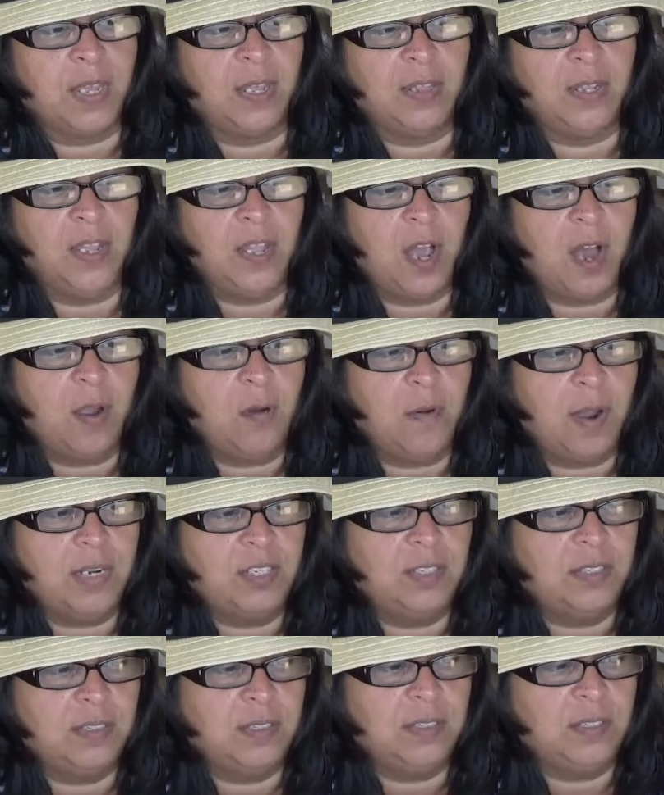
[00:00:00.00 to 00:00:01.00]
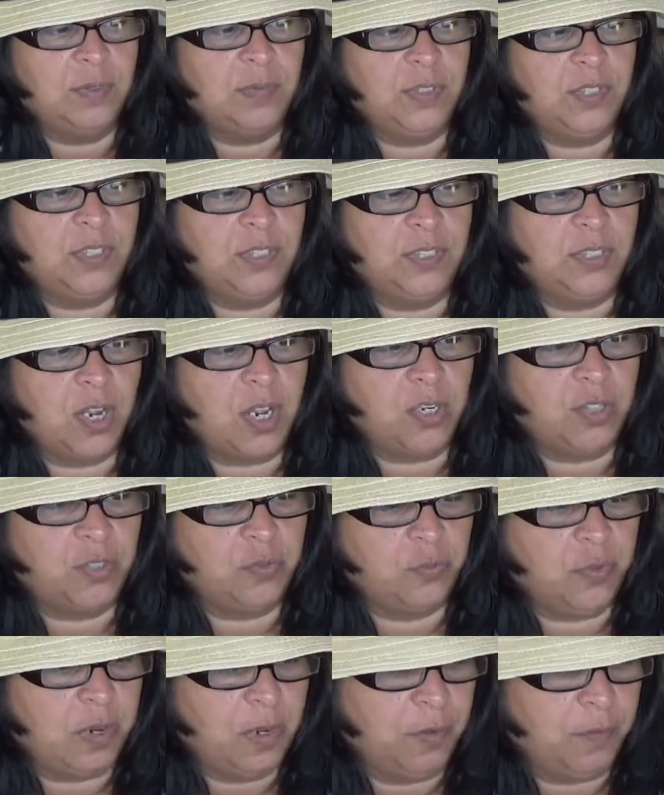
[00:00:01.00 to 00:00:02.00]
the Yah, our righteousness, which is
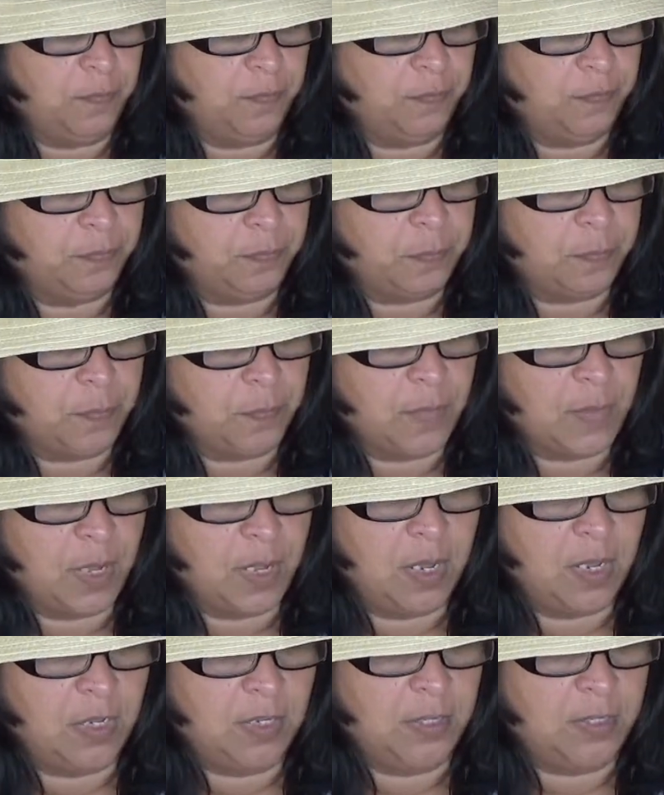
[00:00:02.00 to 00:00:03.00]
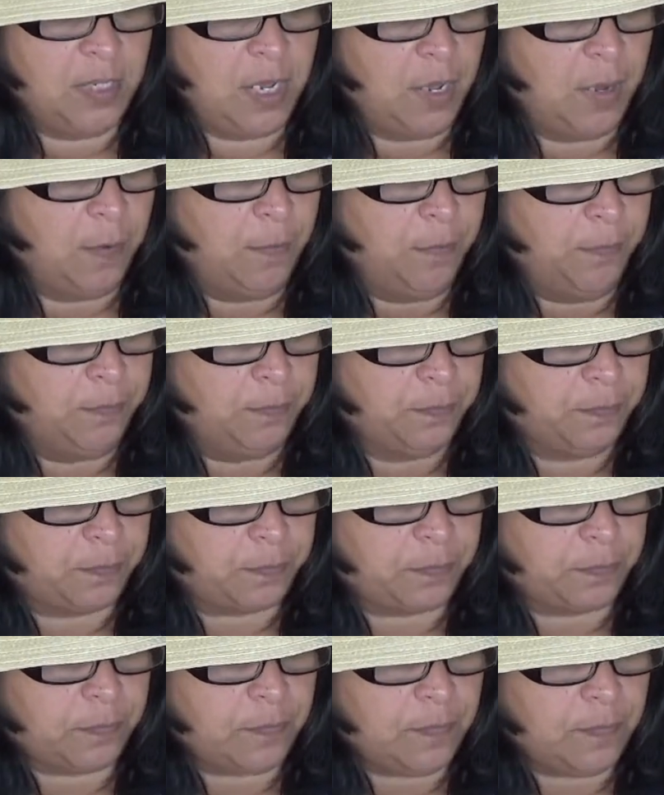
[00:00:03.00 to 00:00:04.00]
Yasharon. So
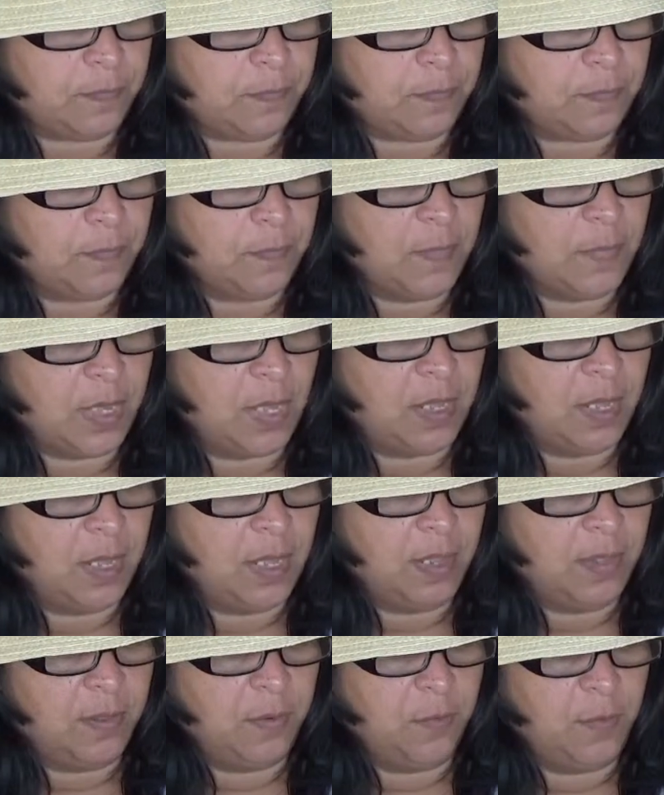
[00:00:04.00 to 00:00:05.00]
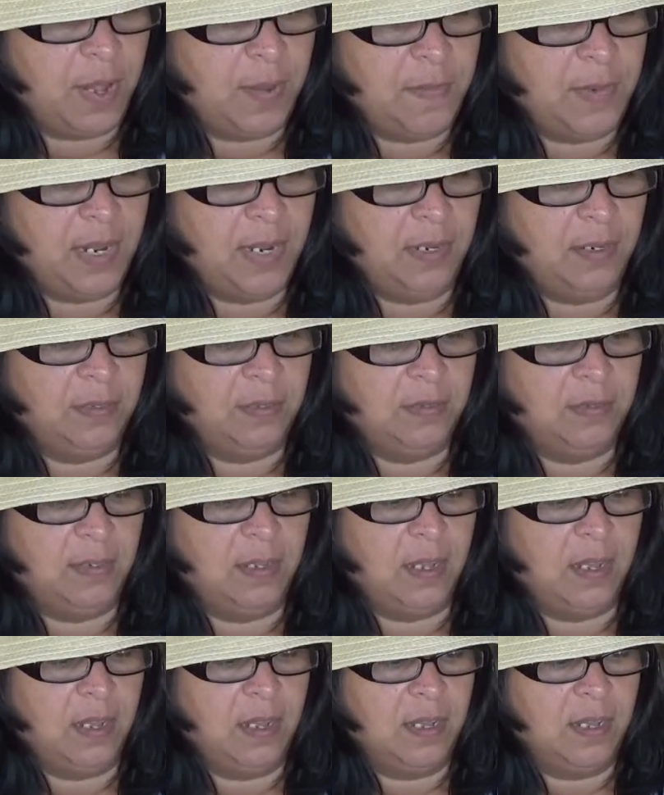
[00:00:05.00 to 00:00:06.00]
the remnant,
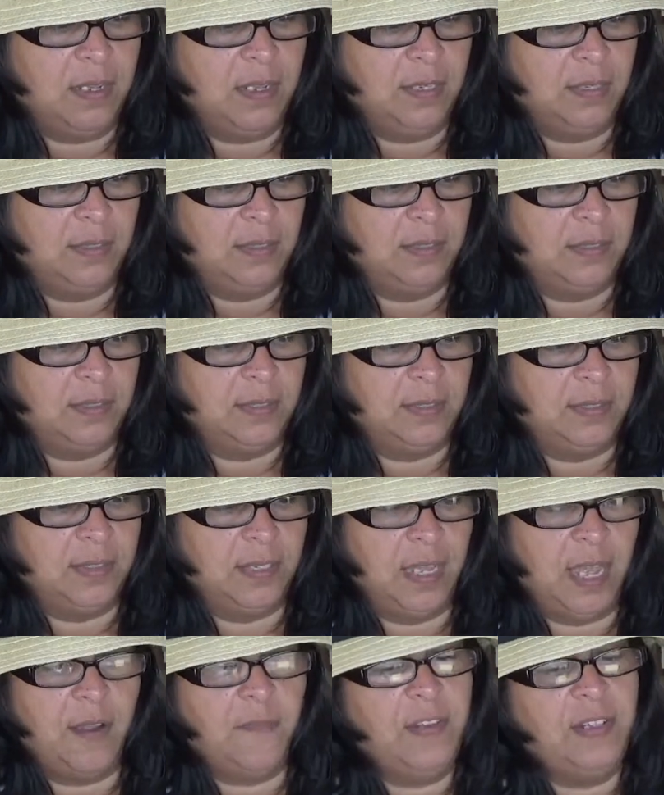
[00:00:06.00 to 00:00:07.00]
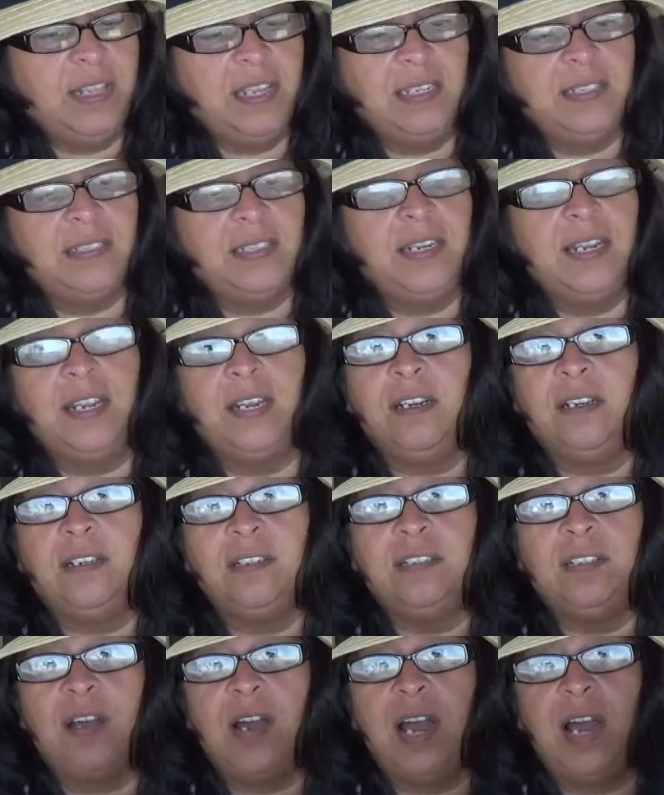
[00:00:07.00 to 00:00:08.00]
everything's in here.
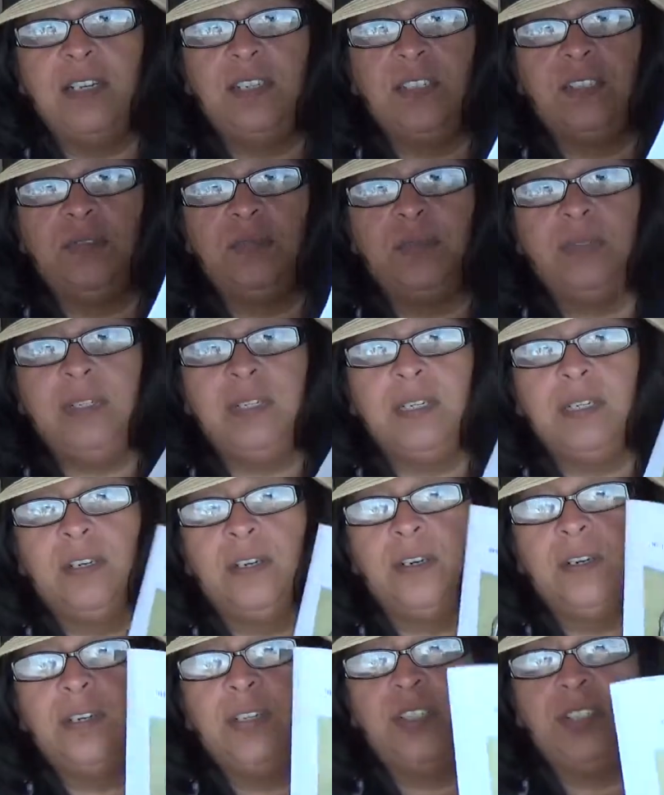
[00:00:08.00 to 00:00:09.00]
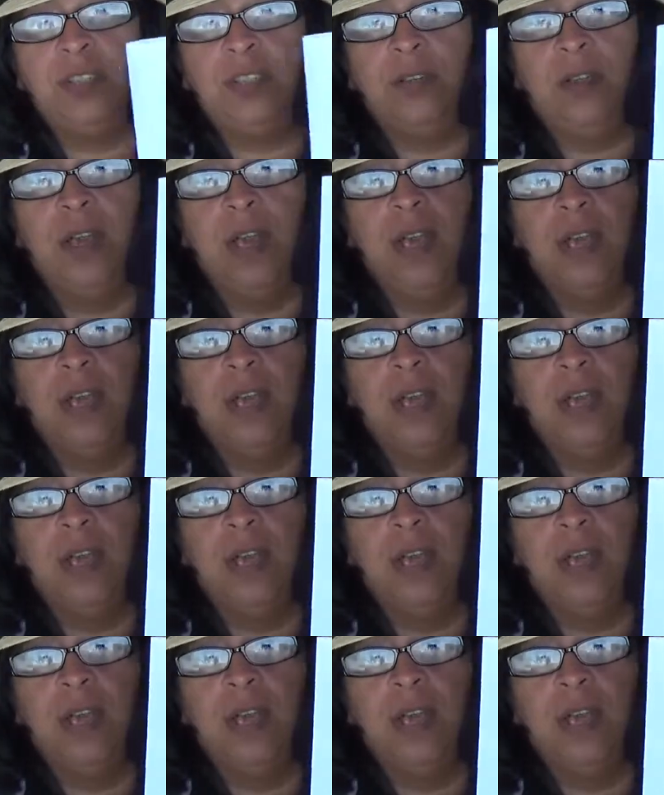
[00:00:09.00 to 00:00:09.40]
And so I just really encourage you